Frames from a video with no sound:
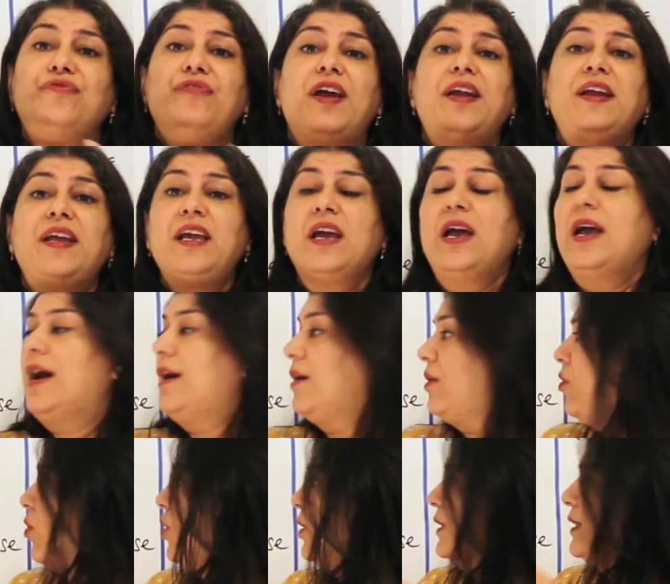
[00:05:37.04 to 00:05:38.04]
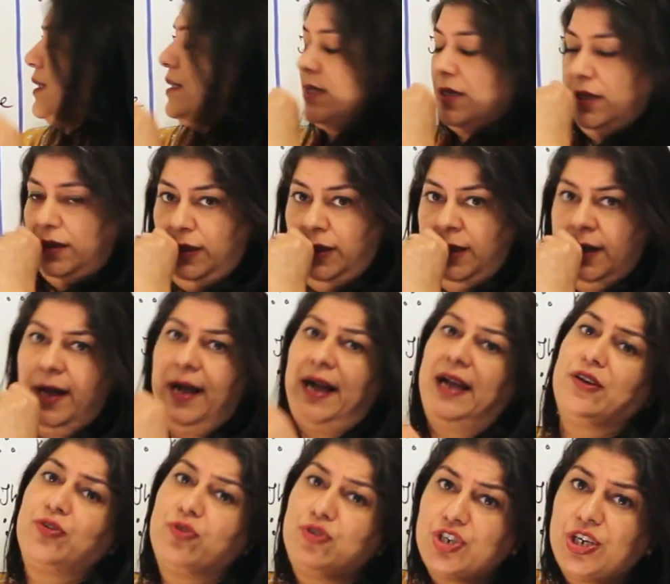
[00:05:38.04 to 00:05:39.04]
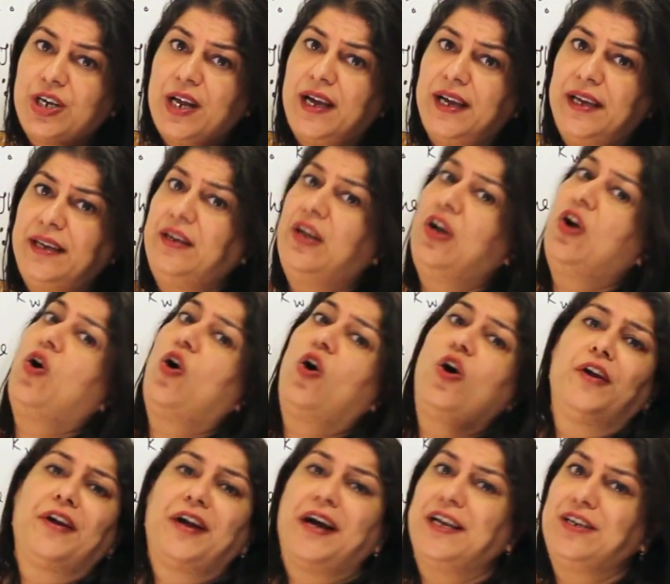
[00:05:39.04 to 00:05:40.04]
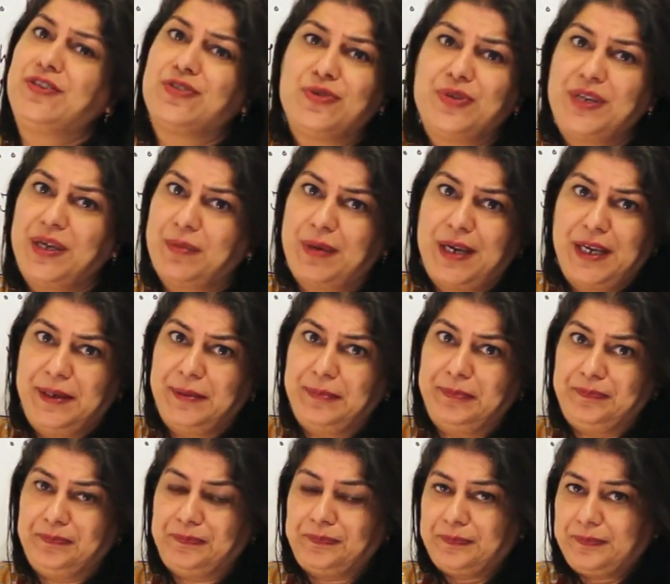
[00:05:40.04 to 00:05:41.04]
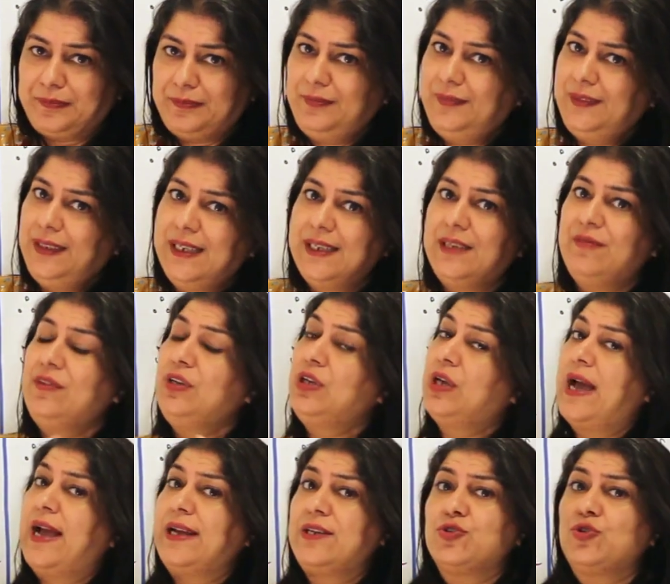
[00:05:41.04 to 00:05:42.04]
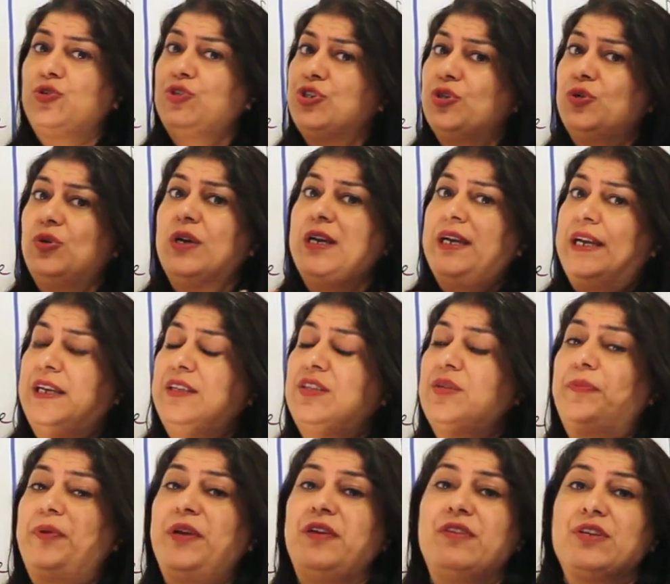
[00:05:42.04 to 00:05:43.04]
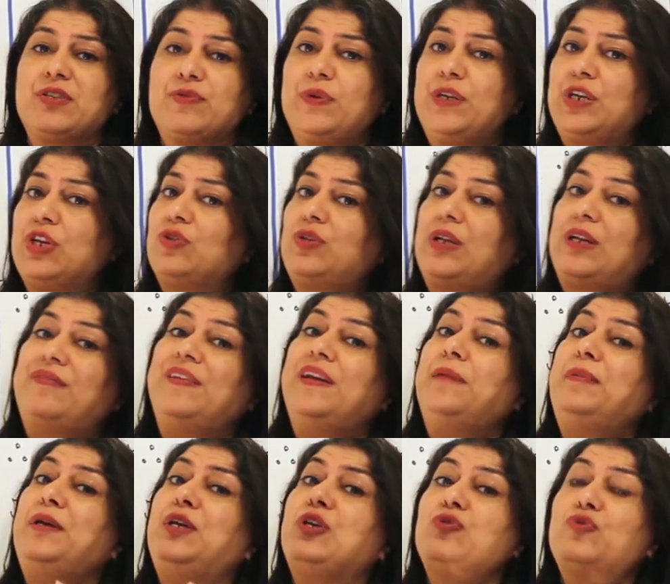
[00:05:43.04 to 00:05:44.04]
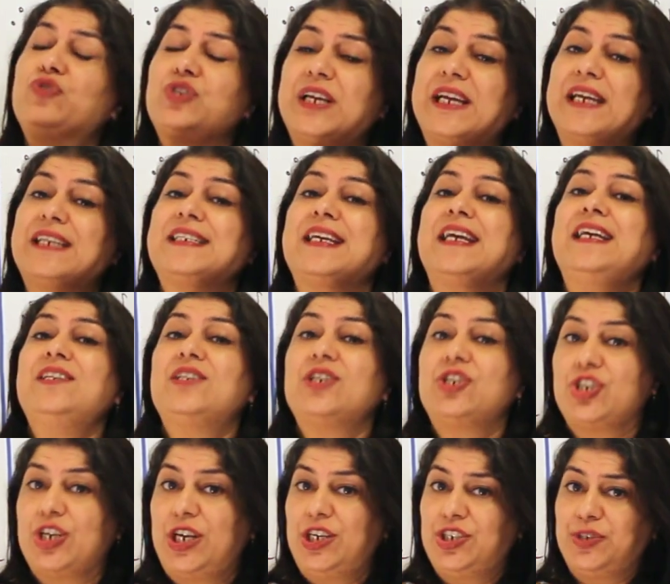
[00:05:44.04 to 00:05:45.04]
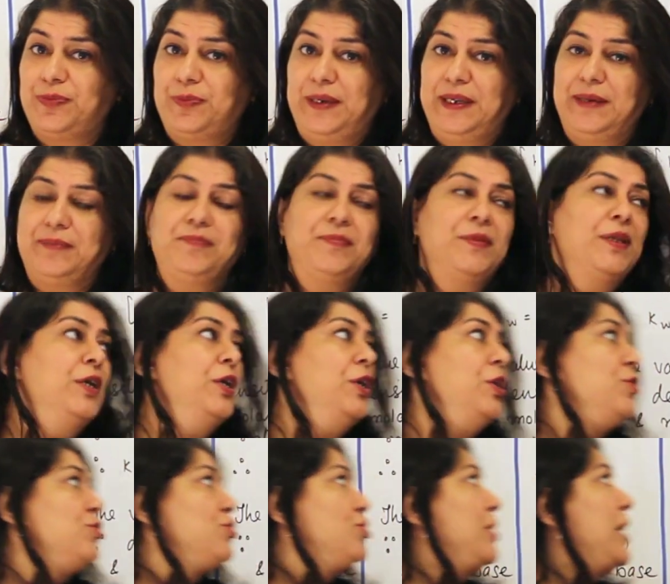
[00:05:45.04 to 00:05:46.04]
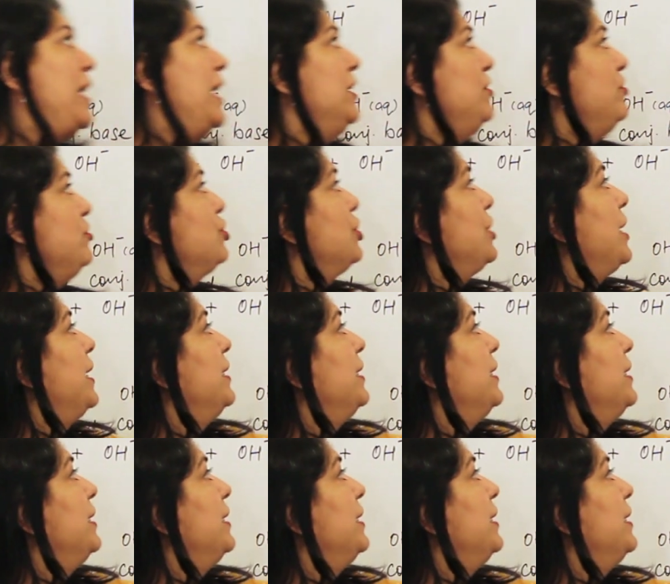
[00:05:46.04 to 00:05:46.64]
very, call it hydrogen ion or hydronium ion. I told you in the previous video that we'll be using it interchangeably. So the hydrogen